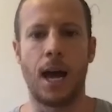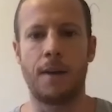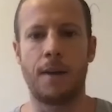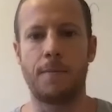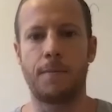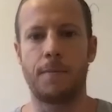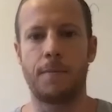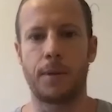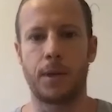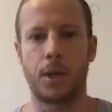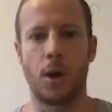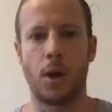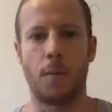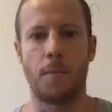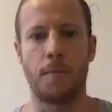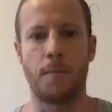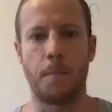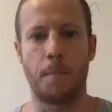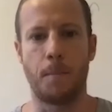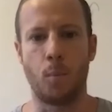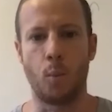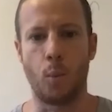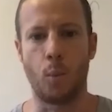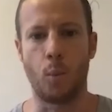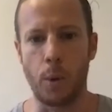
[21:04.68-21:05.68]
of,
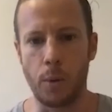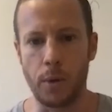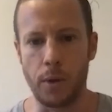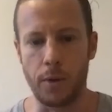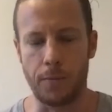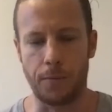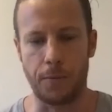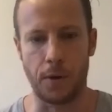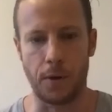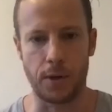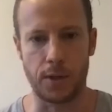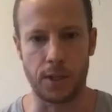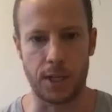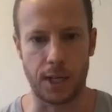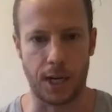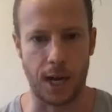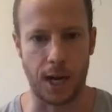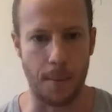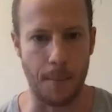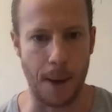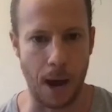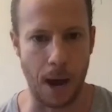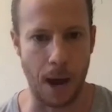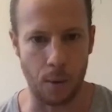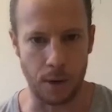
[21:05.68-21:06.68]
we were the first to
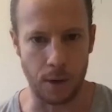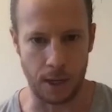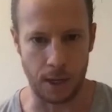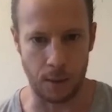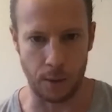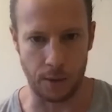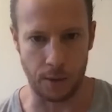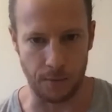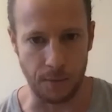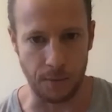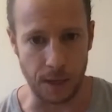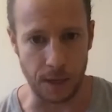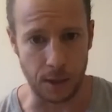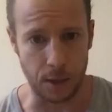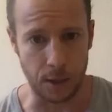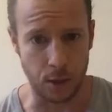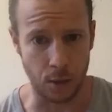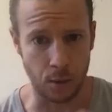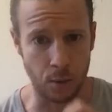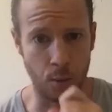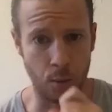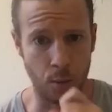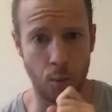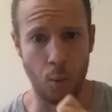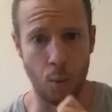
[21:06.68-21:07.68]
come out with
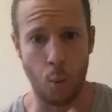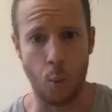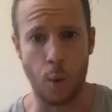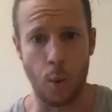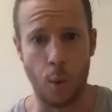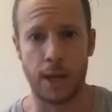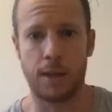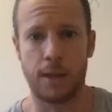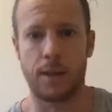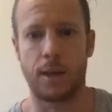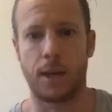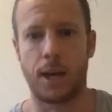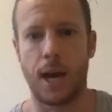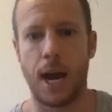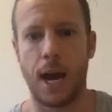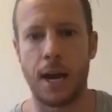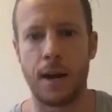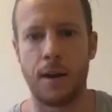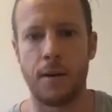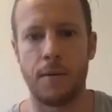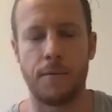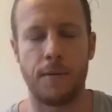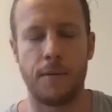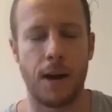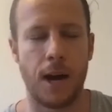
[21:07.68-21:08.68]
V2 with the kind
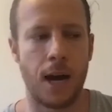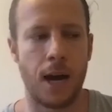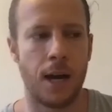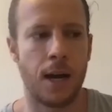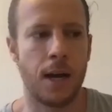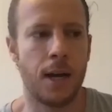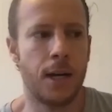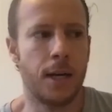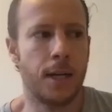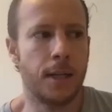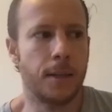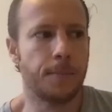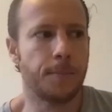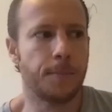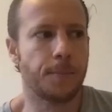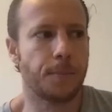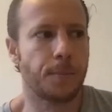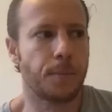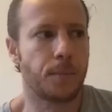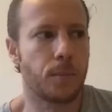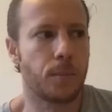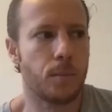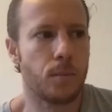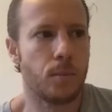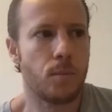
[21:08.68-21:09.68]
of
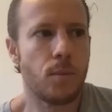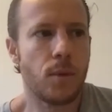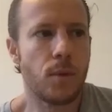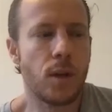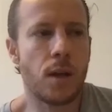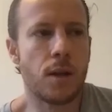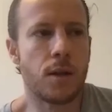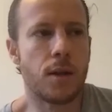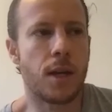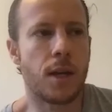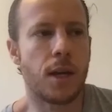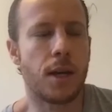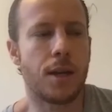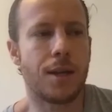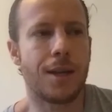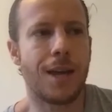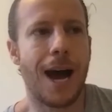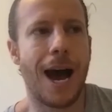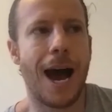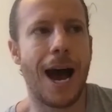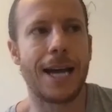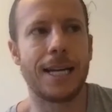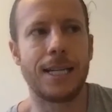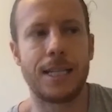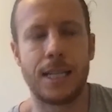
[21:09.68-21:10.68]
the
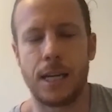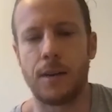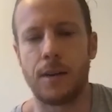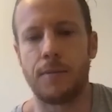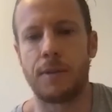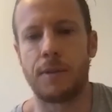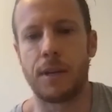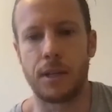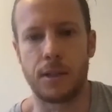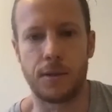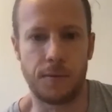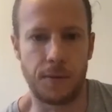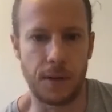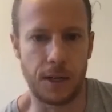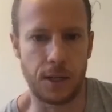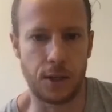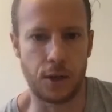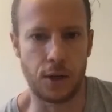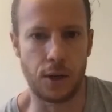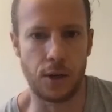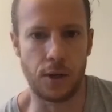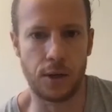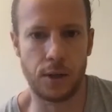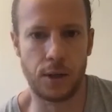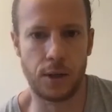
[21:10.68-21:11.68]
idea of these
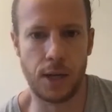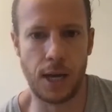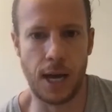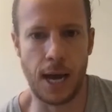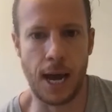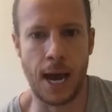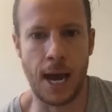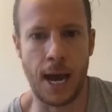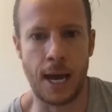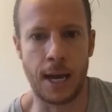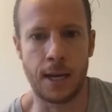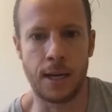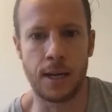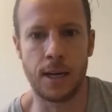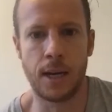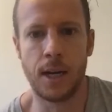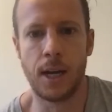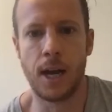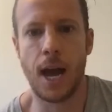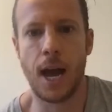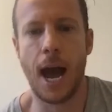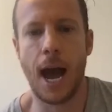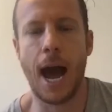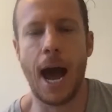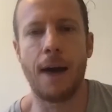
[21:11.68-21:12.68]
features. And
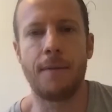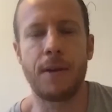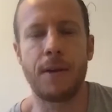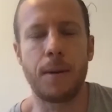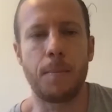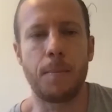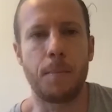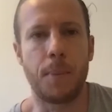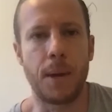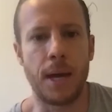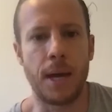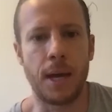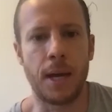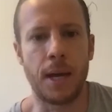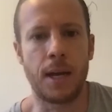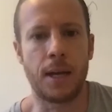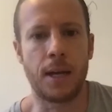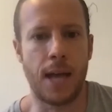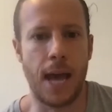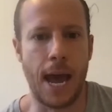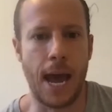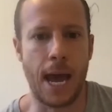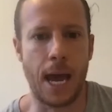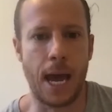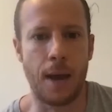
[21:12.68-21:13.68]
having been in
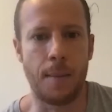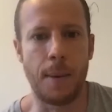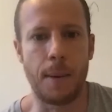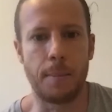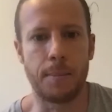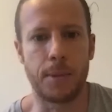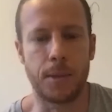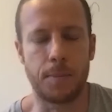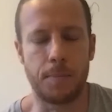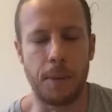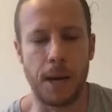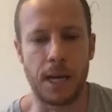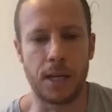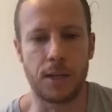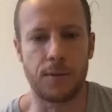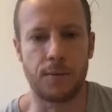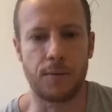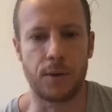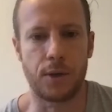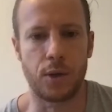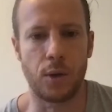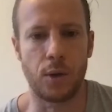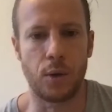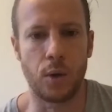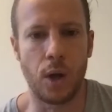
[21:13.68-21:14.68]
the AMM space for
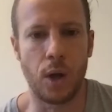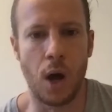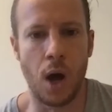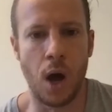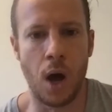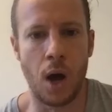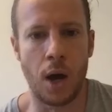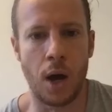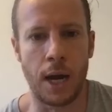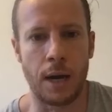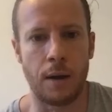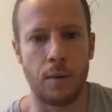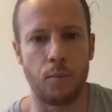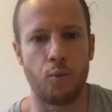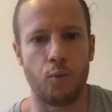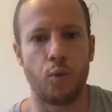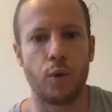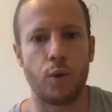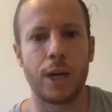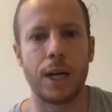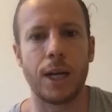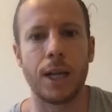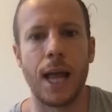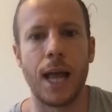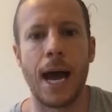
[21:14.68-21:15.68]
so long and
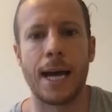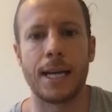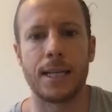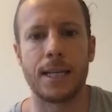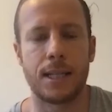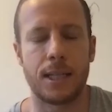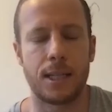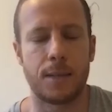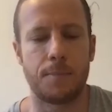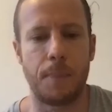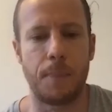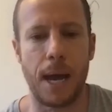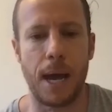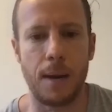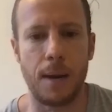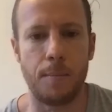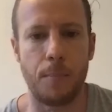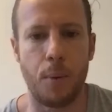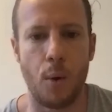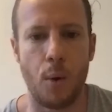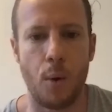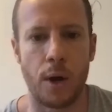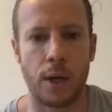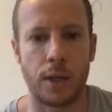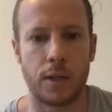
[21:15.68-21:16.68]
realized these pain
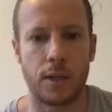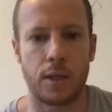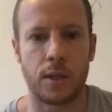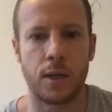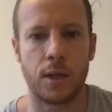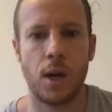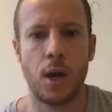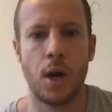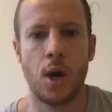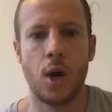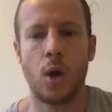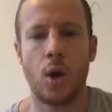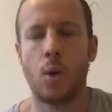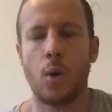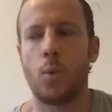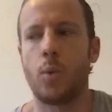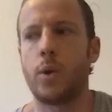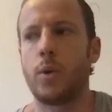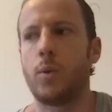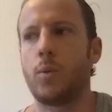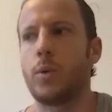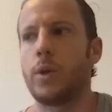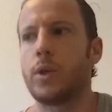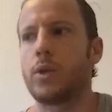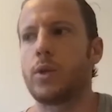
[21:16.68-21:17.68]
points,
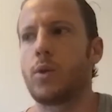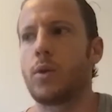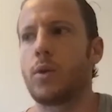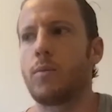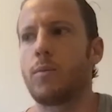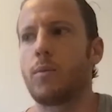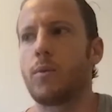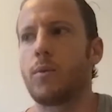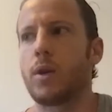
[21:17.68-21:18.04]
we sort of